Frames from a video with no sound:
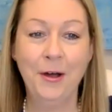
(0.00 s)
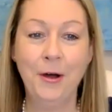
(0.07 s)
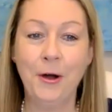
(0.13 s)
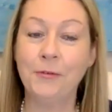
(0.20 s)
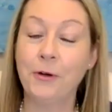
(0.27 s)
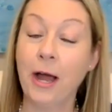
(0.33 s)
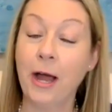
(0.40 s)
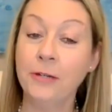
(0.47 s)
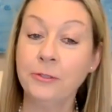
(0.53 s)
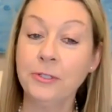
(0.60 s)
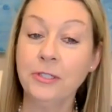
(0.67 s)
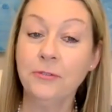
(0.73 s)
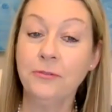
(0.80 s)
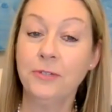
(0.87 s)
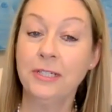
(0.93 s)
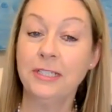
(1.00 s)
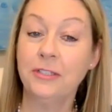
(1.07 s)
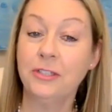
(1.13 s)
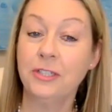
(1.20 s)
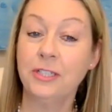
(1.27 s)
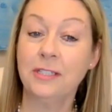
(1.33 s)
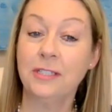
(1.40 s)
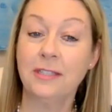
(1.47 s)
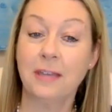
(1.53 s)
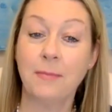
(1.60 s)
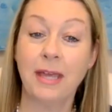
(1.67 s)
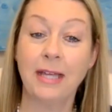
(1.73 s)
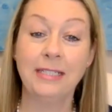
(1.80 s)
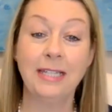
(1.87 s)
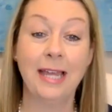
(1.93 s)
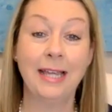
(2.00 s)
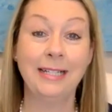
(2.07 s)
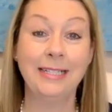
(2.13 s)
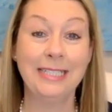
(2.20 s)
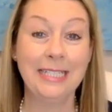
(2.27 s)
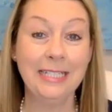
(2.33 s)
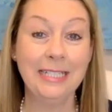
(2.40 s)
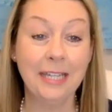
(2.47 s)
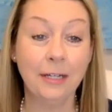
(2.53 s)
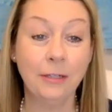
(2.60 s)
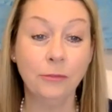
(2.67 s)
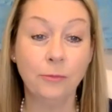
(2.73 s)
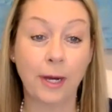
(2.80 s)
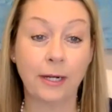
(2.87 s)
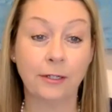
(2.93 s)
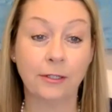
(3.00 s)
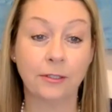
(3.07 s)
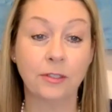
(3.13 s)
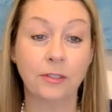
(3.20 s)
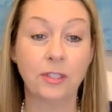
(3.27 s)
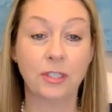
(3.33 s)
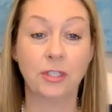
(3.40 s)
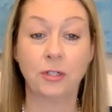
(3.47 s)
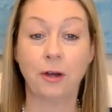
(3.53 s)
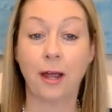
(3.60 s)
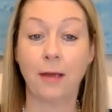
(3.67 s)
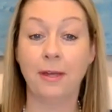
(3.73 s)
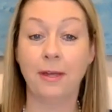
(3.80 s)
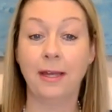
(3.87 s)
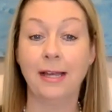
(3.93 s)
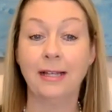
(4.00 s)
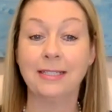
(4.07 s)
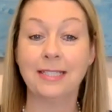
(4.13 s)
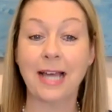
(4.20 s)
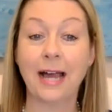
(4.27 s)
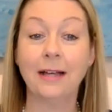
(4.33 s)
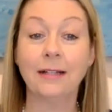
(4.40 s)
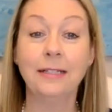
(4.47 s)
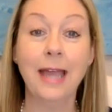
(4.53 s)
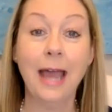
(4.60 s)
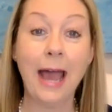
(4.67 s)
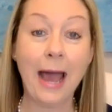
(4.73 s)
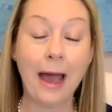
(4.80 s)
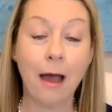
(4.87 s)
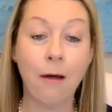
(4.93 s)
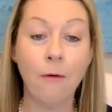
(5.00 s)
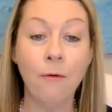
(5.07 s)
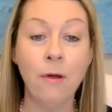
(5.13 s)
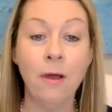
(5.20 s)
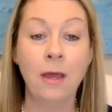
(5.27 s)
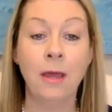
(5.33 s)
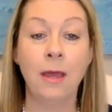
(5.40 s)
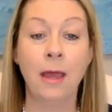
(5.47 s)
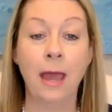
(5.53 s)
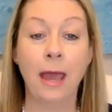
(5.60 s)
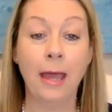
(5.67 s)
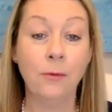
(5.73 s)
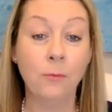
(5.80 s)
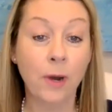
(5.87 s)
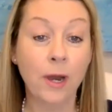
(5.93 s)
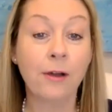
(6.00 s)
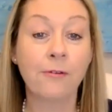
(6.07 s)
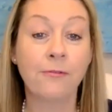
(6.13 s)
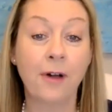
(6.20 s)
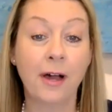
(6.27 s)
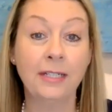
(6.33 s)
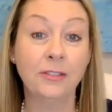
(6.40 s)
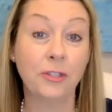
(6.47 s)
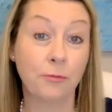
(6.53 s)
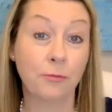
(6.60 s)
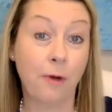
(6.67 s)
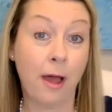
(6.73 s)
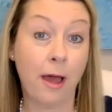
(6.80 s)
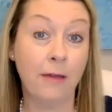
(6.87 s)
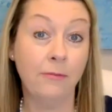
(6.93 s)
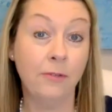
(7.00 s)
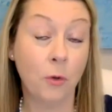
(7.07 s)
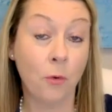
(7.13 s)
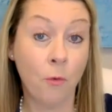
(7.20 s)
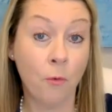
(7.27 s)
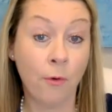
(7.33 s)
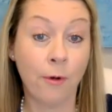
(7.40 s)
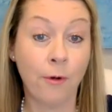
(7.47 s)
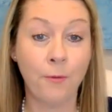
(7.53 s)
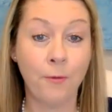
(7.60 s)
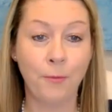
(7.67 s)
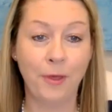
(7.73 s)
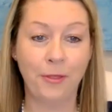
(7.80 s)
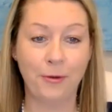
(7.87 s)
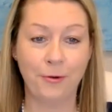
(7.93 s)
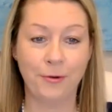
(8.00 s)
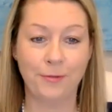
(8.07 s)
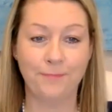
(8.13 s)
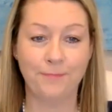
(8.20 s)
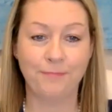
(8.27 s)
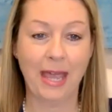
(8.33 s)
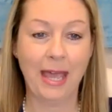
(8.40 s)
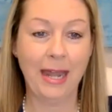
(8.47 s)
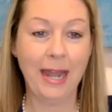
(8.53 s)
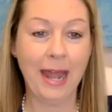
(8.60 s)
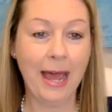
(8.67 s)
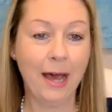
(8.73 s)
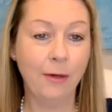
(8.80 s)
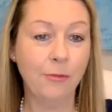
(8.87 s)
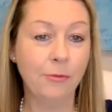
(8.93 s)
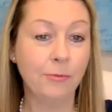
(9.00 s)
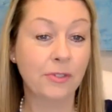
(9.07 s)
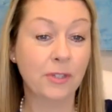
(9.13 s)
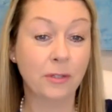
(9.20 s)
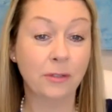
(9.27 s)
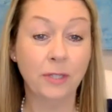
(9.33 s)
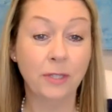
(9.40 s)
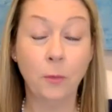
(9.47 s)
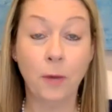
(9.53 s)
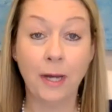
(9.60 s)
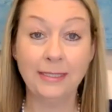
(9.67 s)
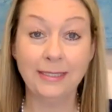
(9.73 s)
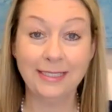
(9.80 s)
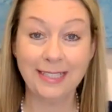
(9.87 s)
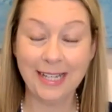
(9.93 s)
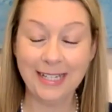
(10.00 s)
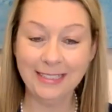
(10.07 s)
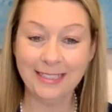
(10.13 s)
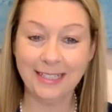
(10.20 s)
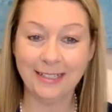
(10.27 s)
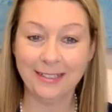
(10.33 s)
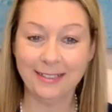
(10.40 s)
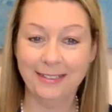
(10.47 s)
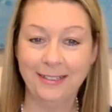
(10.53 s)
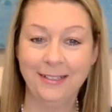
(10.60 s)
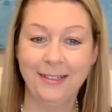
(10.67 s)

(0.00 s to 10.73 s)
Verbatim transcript: Over hundreds of vintages, they maintain detailed records describing exactly how and where vines thrived or withered, and how the resulting wines tasted.